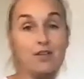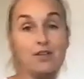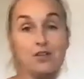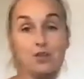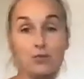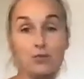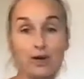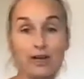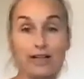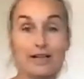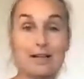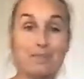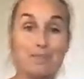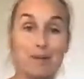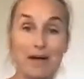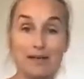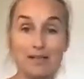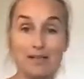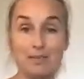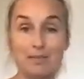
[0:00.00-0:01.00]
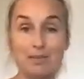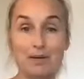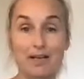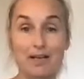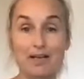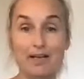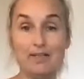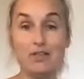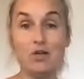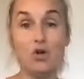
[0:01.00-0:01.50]
directly back to
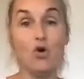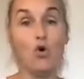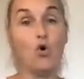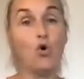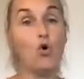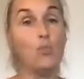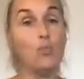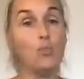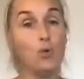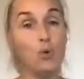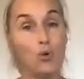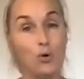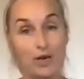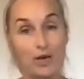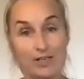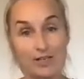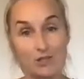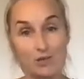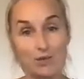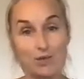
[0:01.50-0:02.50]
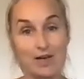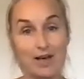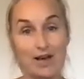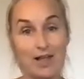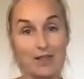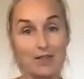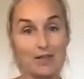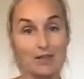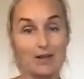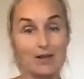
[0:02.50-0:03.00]
blend or pour it into
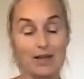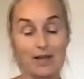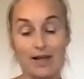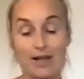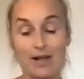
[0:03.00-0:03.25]
another